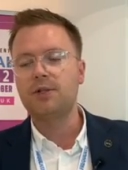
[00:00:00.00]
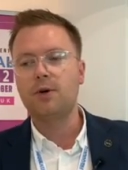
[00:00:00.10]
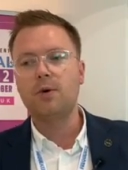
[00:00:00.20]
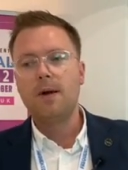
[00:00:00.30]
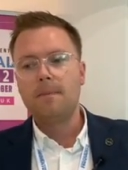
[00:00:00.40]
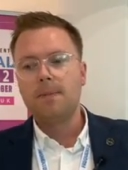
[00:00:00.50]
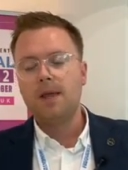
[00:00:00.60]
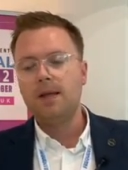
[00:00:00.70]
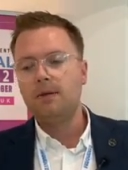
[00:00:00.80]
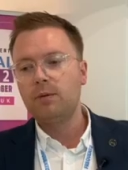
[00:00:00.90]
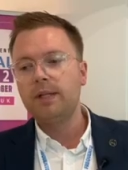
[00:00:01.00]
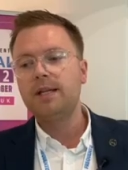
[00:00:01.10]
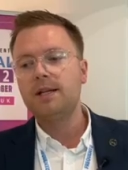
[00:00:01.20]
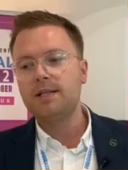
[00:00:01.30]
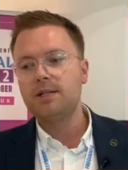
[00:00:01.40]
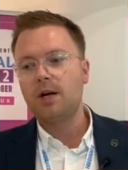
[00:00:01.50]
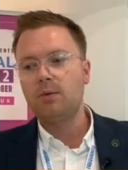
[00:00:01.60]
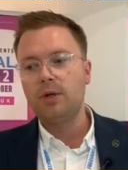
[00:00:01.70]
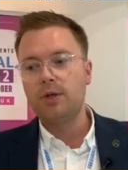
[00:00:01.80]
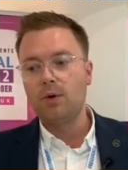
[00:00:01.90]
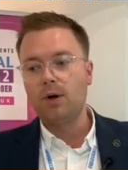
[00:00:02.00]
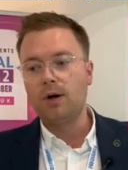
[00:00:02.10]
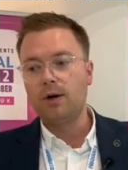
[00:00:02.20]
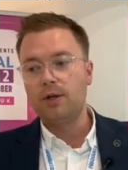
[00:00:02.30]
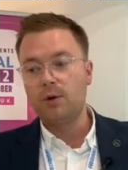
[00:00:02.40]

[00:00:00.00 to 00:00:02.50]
So it really does start with your,